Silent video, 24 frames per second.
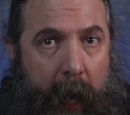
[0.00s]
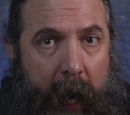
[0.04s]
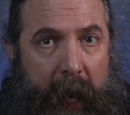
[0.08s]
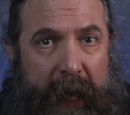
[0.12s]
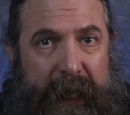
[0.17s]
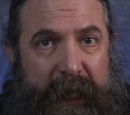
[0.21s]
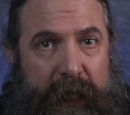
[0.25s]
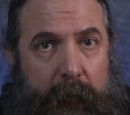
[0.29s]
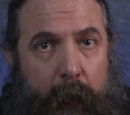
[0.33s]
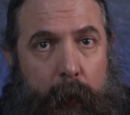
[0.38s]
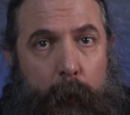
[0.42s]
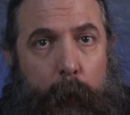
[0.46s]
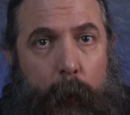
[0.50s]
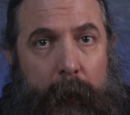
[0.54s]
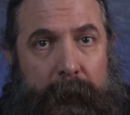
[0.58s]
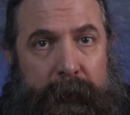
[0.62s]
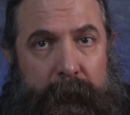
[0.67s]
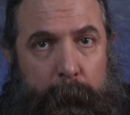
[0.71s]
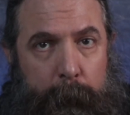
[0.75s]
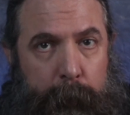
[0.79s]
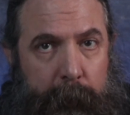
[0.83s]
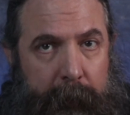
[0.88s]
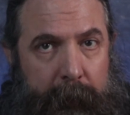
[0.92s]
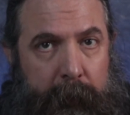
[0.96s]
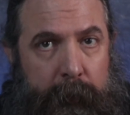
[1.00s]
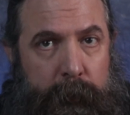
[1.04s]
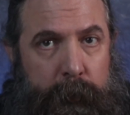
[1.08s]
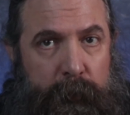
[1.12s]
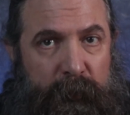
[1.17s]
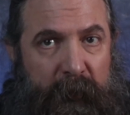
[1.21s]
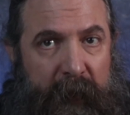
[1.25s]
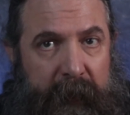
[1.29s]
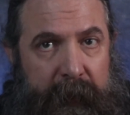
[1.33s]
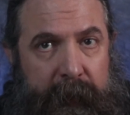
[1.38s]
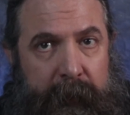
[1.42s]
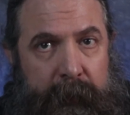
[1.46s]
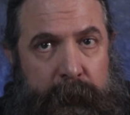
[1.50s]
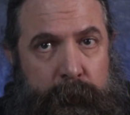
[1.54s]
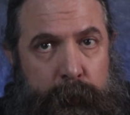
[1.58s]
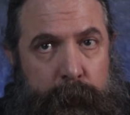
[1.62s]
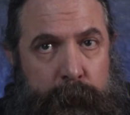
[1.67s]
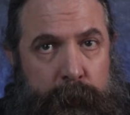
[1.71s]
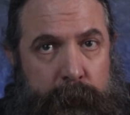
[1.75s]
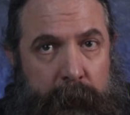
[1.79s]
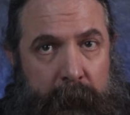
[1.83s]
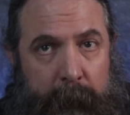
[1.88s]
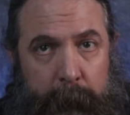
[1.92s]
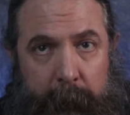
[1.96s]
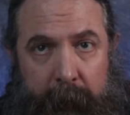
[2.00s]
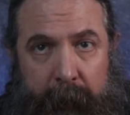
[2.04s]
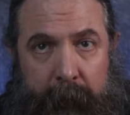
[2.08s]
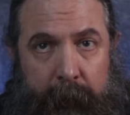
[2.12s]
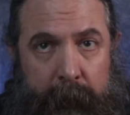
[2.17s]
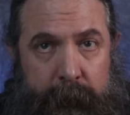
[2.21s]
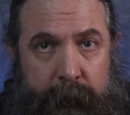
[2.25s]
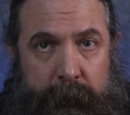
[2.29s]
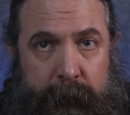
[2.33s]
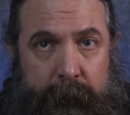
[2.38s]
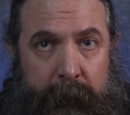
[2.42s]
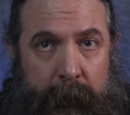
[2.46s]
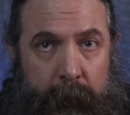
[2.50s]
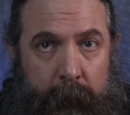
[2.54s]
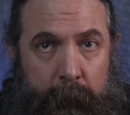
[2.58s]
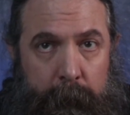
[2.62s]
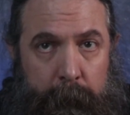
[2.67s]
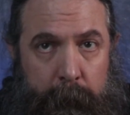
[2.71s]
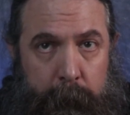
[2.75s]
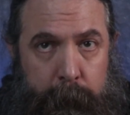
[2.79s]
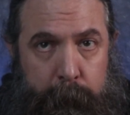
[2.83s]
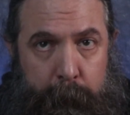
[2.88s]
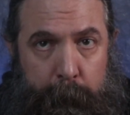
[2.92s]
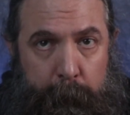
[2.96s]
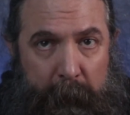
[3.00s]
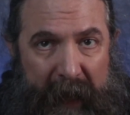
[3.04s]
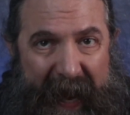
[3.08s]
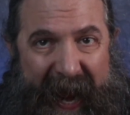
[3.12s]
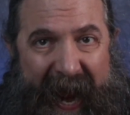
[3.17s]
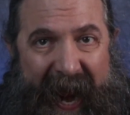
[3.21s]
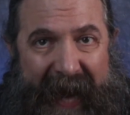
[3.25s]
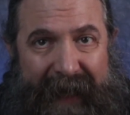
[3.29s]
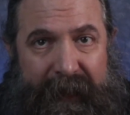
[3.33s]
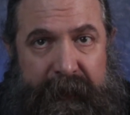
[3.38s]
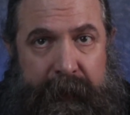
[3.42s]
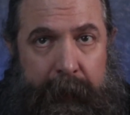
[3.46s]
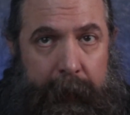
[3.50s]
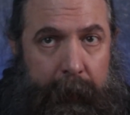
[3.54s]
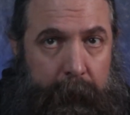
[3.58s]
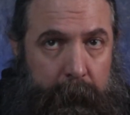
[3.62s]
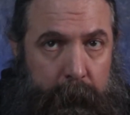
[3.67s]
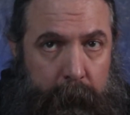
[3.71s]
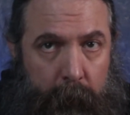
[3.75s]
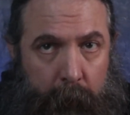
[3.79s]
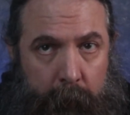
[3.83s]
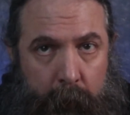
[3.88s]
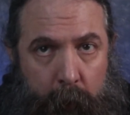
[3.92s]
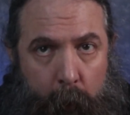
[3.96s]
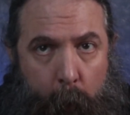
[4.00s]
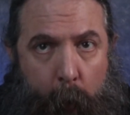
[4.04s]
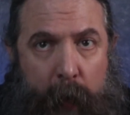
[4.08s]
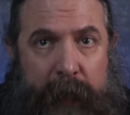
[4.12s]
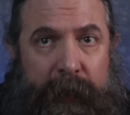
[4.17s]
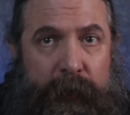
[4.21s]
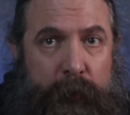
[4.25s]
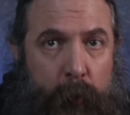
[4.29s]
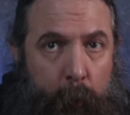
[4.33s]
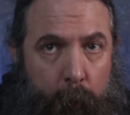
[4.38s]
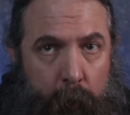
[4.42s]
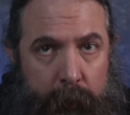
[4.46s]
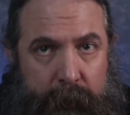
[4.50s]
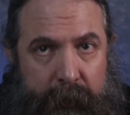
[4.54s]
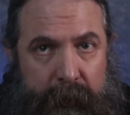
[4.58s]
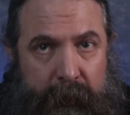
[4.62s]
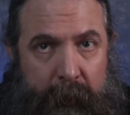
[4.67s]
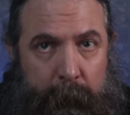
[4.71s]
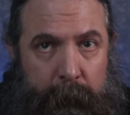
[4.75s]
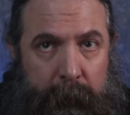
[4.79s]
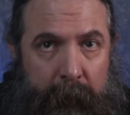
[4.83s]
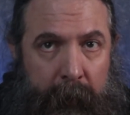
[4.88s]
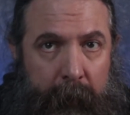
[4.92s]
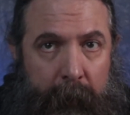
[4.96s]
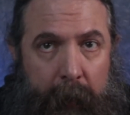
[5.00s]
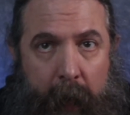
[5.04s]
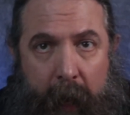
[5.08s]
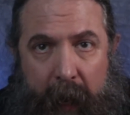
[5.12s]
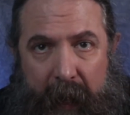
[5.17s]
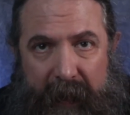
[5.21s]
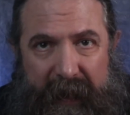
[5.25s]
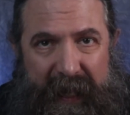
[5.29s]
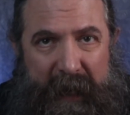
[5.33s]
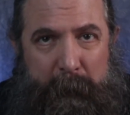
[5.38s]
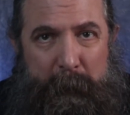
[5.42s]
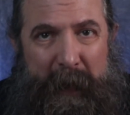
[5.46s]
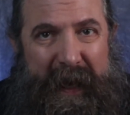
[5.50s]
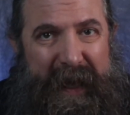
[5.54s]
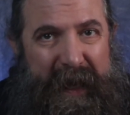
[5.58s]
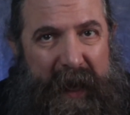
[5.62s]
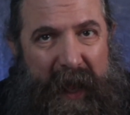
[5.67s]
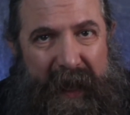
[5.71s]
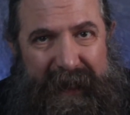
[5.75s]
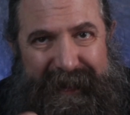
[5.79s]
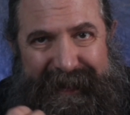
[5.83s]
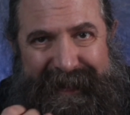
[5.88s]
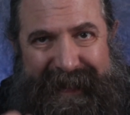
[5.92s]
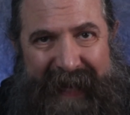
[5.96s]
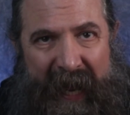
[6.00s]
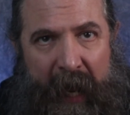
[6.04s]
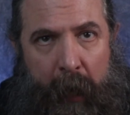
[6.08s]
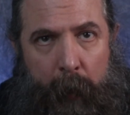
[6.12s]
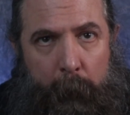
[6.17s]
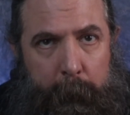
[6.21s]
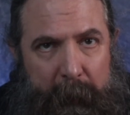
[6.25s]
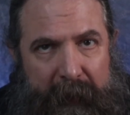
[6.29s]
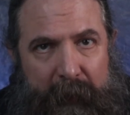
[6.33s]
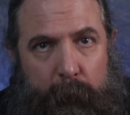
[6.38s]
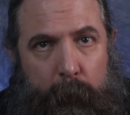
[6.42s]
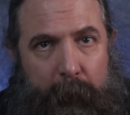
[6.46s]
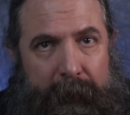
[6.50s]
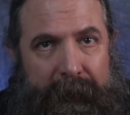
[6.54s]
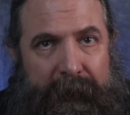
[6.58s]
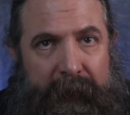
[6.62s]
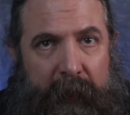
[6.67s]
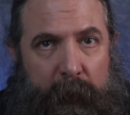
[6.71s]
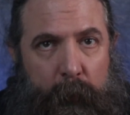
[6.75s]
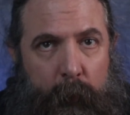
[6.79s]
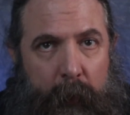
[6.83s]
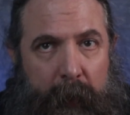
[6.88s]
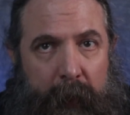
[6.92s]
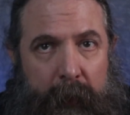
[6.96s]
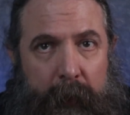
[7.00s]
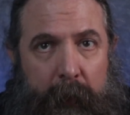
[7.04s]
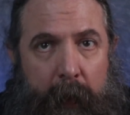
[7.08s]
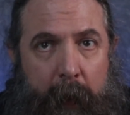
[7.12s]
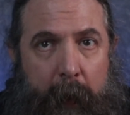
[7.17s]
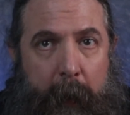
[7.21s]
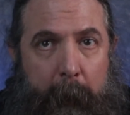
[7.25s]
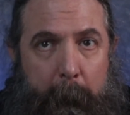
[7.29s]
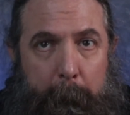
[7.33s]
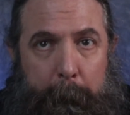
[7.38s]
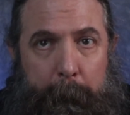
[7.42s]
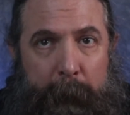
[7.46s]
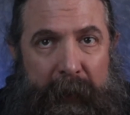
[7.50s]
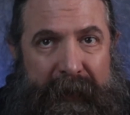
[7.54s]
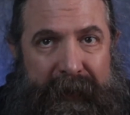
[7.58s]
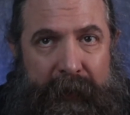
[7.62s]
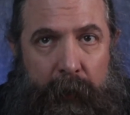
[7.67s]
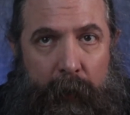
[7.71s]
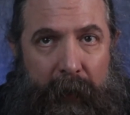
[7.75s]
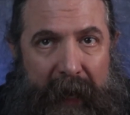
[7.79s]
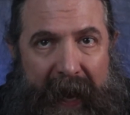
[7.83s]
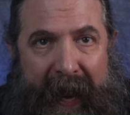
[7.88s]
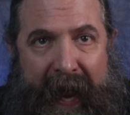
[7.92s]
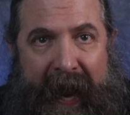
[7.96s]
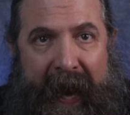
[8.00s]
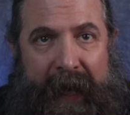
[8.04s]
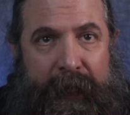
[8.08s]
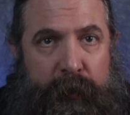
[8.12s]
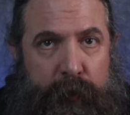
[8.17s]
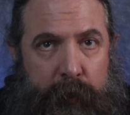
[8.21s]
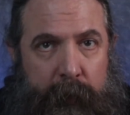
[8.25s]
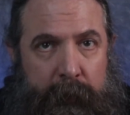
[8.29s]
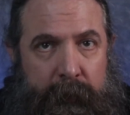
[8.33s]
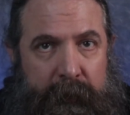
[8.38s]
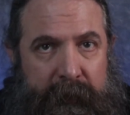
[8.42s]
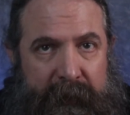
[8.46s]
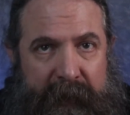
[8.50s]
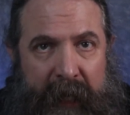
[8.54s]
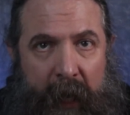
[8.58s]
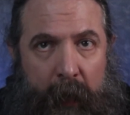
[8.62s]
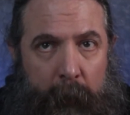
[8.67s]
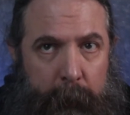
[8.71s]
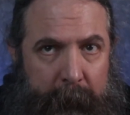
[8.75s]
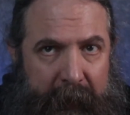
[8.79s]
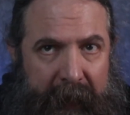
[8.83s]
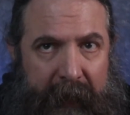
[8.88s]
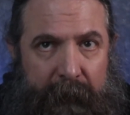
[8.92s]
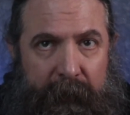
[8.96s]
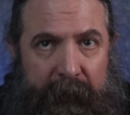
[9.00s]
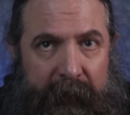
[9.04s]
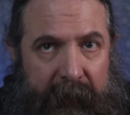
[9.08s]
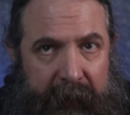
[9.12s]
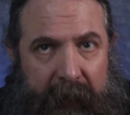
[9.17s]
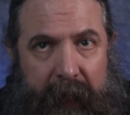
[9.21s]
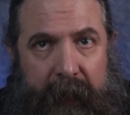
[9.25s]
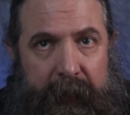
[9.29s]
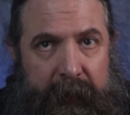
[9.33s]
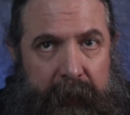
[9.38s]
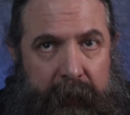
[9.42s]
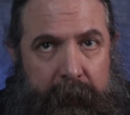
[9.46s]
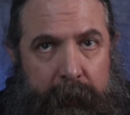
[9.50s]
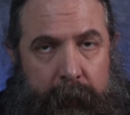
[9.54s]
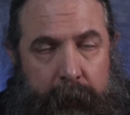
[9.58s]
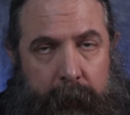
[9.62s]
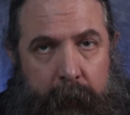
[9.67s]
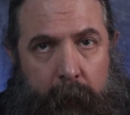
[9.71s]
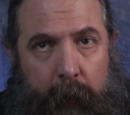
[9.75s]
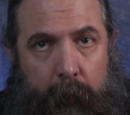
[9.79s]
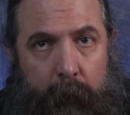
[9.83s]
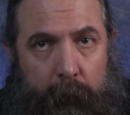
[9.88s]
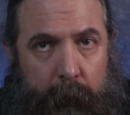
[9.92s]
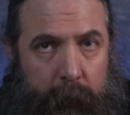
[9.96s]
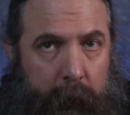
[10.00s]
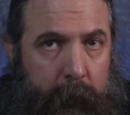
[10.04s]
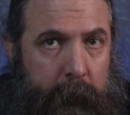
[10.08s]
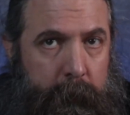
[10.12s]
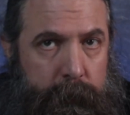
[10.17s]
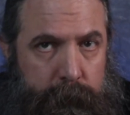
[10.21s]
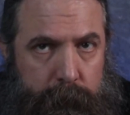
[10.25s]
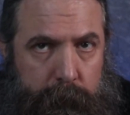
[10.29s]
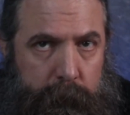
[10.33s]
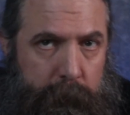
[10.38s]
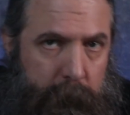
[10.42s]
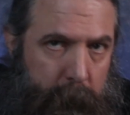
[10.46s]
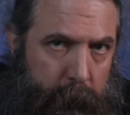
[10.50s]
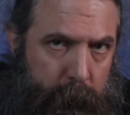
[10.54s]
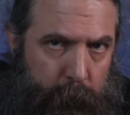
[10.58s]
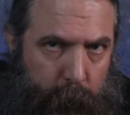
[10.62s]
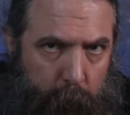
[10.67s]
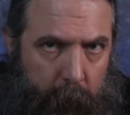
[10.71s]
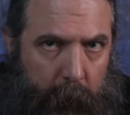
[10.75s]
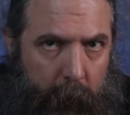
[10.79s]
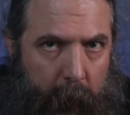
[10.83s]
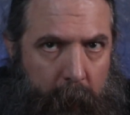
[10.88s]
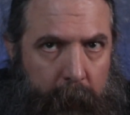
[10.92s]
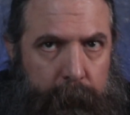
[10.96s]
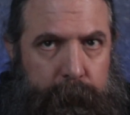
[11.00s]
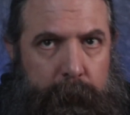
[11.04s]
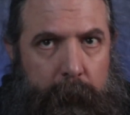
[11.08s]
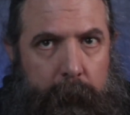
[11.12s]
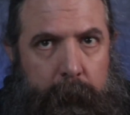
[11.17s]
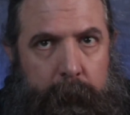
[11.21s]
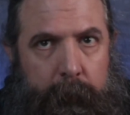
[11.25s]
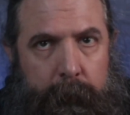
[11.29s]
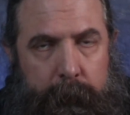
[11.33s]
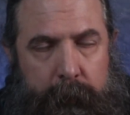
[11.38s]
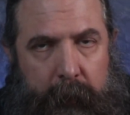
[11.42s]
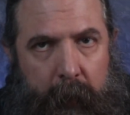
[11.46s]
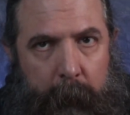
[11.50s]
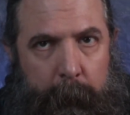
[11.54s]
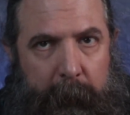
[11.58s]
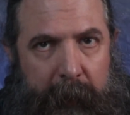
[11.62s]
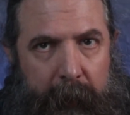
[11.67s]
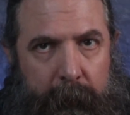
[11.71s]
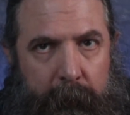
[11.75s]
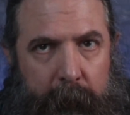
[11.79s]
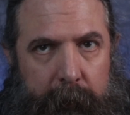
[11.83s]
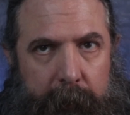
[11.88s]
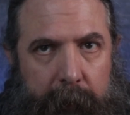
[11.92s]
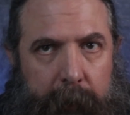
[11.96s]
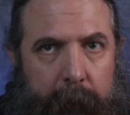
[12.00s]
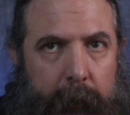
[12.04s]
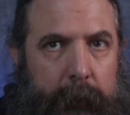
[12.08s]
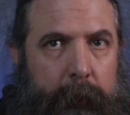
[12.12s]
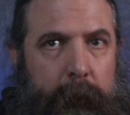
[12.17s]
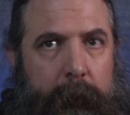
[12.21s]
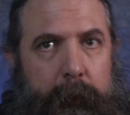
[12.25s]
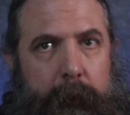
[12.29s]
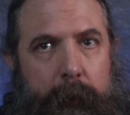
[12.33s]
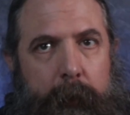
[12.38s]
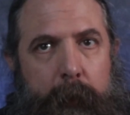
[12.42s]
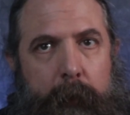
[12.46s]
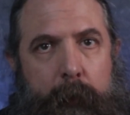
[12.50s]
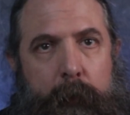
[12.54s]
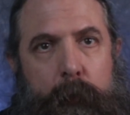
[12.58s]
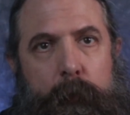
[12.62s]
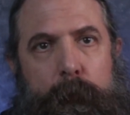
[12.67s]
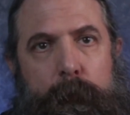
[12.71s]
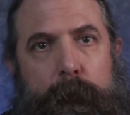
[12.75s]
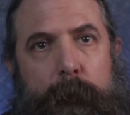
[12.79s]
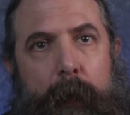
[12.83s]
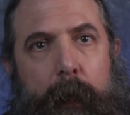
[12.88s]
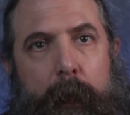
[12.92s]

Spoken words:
I know what the players find interesting because they're acting, they're going towards something. They may not tell me what they want, but their actions tell me everything I need to know, or will often tell me everything I need to know.